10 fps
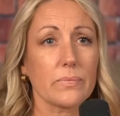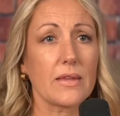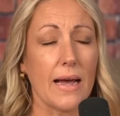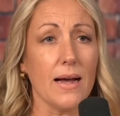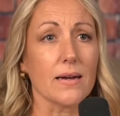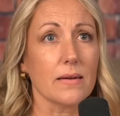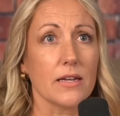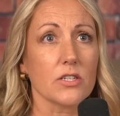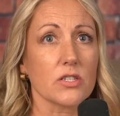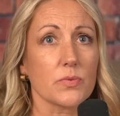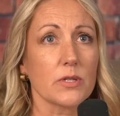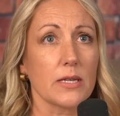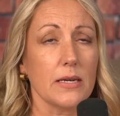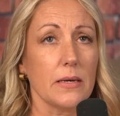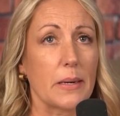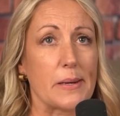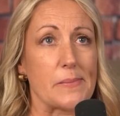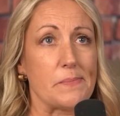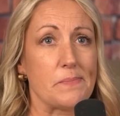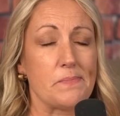Yeah, and just really
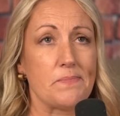um,